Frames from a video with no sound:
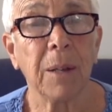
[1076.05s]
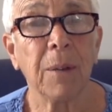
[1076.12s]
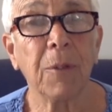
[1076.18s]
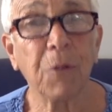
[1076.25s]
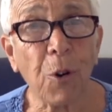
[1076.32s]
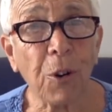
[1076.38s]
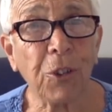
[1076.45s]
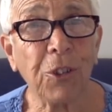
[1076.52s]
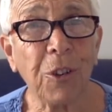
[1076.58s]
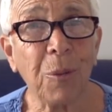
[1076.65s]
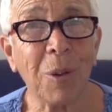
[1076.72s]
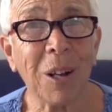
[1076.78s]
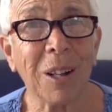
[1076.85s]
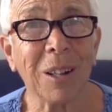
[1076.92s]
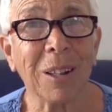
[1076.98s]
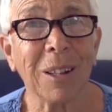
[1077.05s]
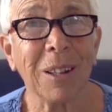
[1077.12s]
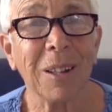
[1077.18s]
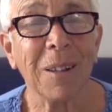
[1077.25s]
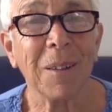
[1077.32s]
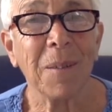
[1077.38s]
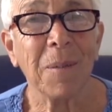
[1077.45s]
Of course she will,
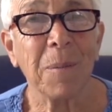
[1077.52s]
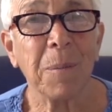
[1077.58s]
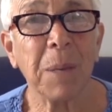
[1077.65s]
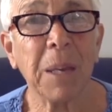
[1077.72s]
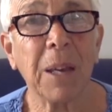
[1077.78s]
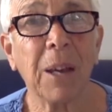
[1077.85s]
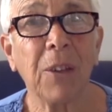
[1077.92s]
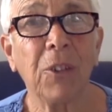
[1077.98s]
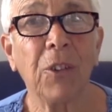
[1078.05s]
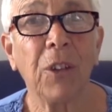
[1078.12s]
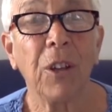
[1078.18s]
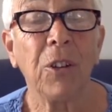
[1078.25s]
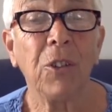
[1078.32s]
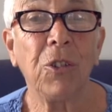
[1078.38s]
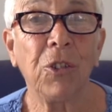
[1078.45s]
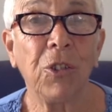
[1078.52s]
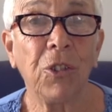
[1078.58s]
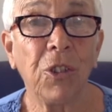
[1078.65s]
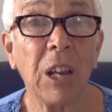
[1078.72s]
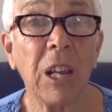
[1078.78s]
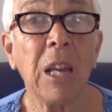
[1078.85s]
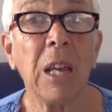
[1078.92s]
because
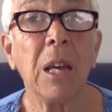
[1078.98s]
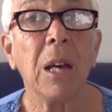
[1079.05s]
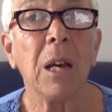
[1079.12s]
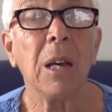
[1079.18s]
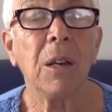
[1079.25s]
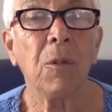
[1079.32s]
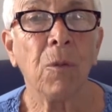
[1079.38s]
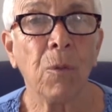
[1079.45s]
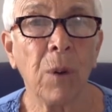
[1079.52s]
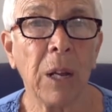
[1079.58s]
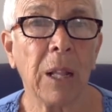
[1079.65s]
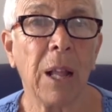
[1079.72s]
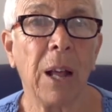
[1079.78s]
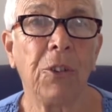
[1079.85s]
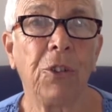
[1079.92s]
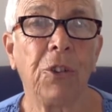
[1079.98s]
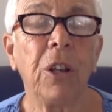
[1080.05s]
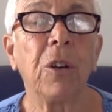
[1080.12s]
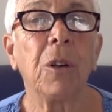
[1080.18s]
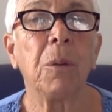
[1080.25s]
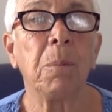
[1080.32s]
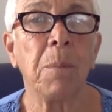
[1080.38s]
she realized she
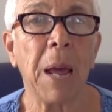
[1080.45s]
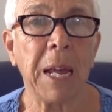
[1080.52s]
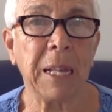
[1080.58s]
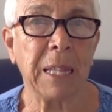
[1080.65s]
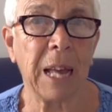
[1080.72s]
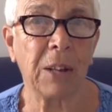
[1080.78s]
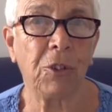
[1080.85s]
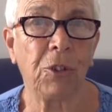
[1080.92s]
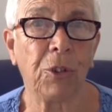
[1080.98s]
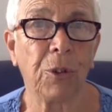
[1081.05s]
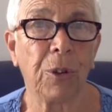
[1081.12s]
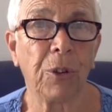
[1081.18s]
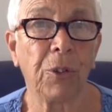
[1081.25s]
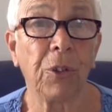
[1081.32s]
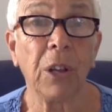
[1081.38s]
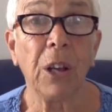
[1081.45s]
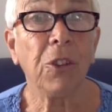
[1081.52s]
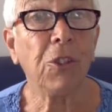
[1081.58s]
could make that choice.